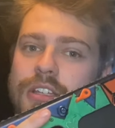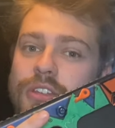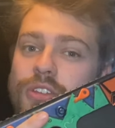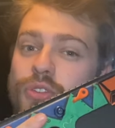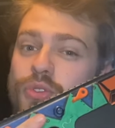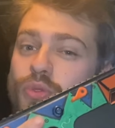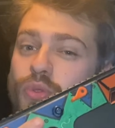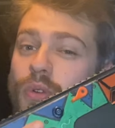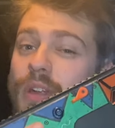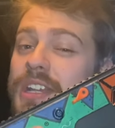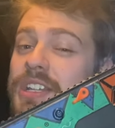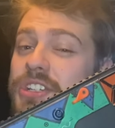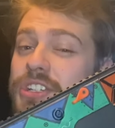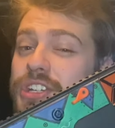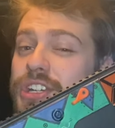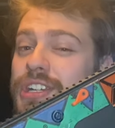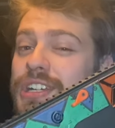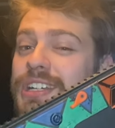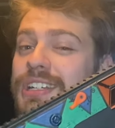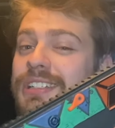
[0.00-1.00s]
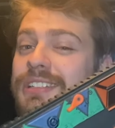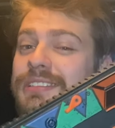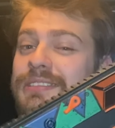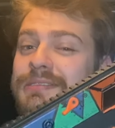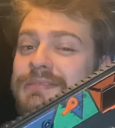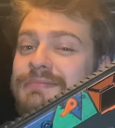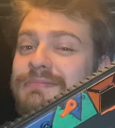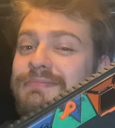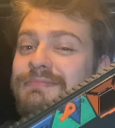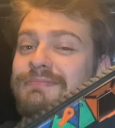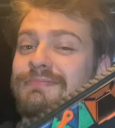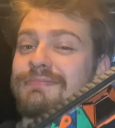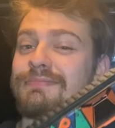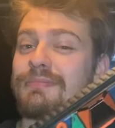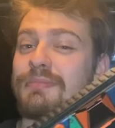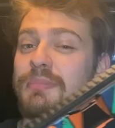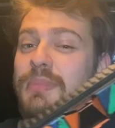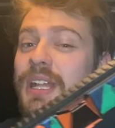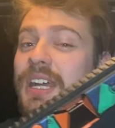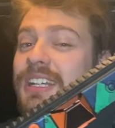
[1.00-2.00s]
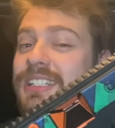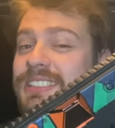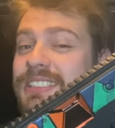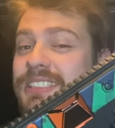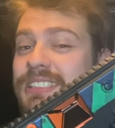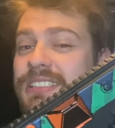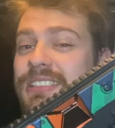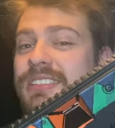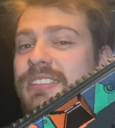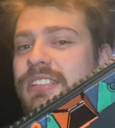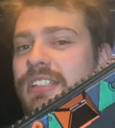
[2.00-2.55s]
trench blaster.